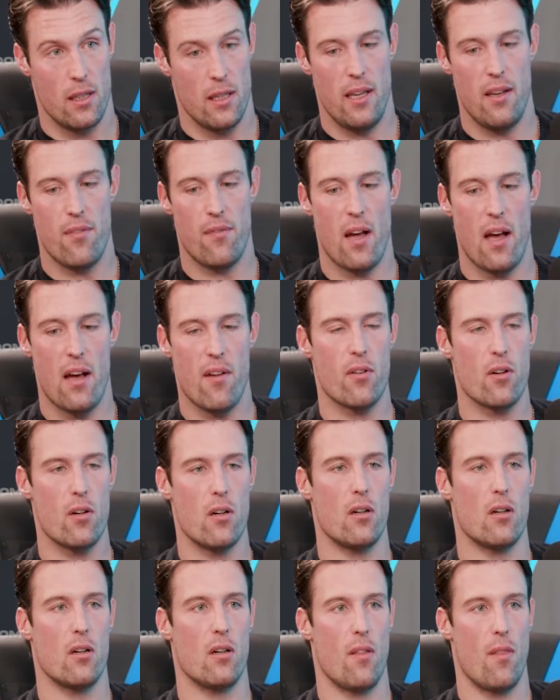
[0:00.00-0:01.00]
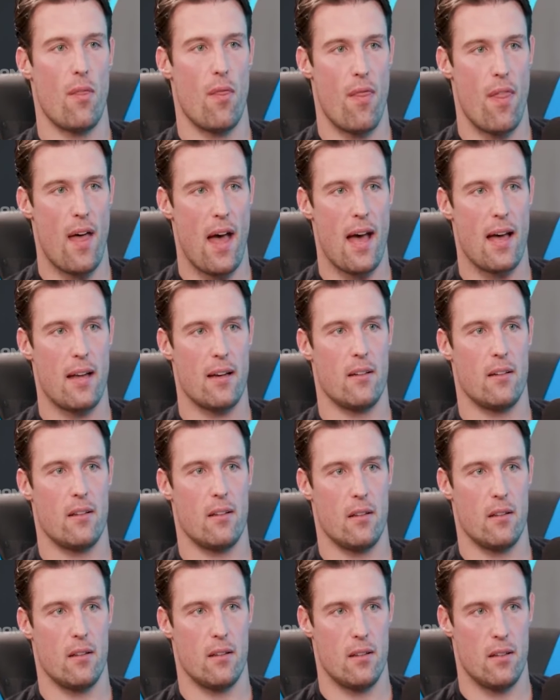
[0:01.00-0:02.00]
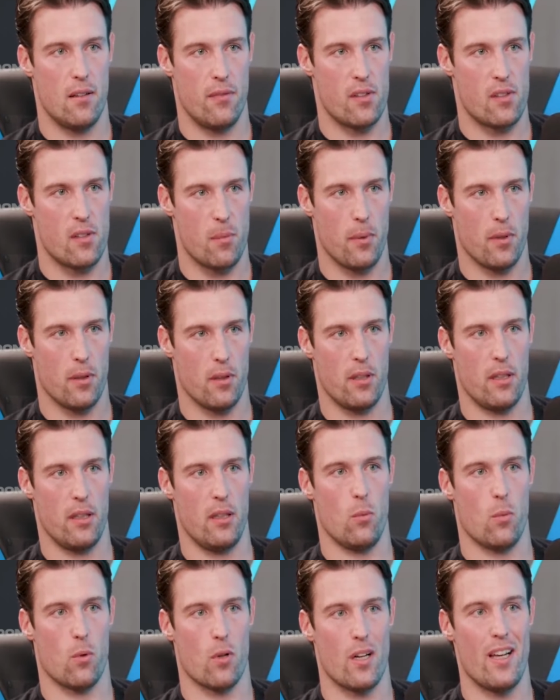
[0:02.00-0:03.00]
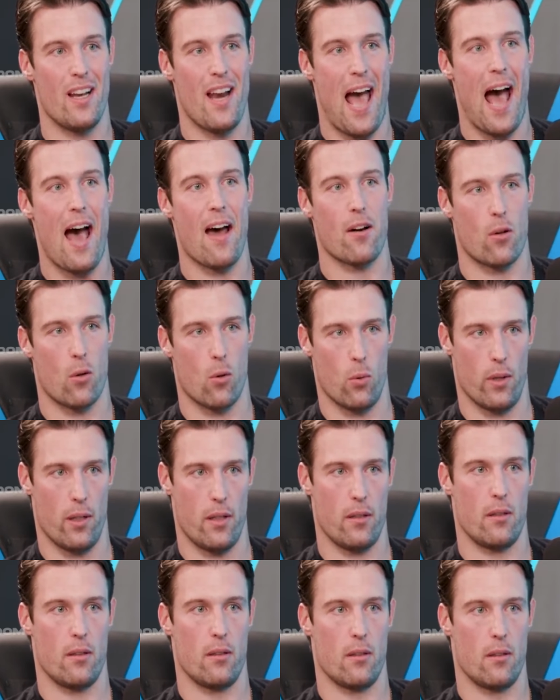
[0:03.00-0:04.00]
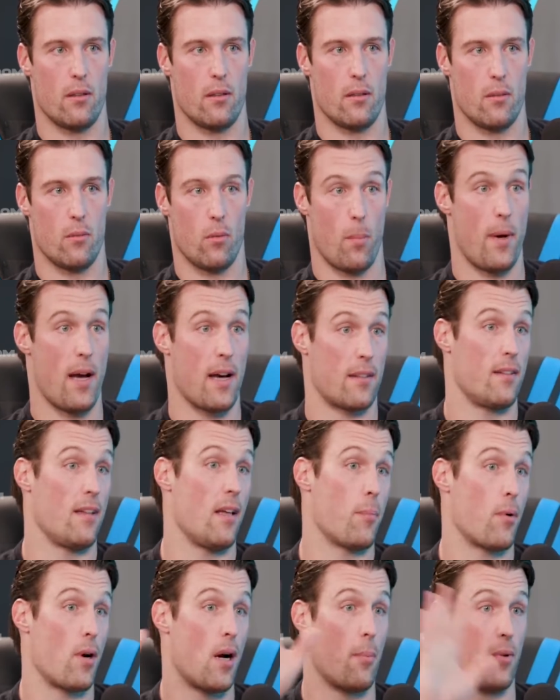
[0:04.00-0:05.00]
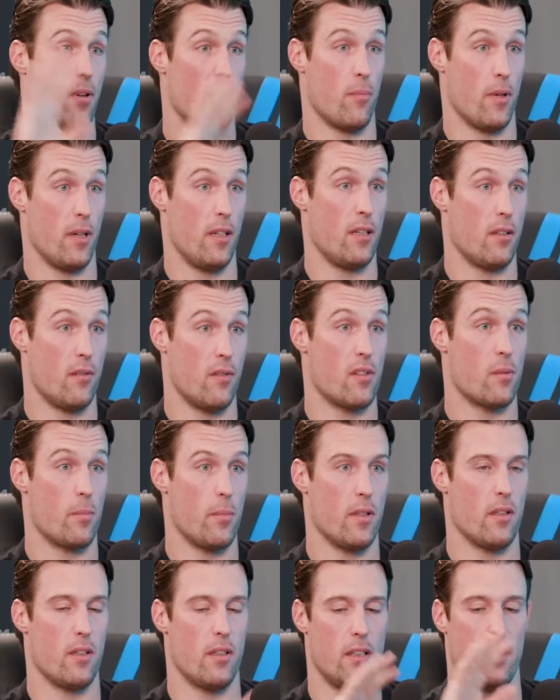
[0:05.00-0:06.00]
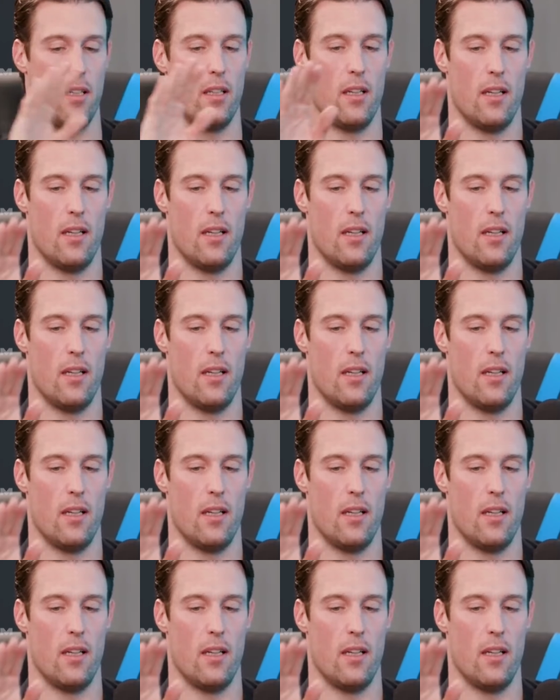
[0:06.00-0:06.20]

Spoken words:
If ever that divisibility were inadequate, we're back to that property of money, divisibility.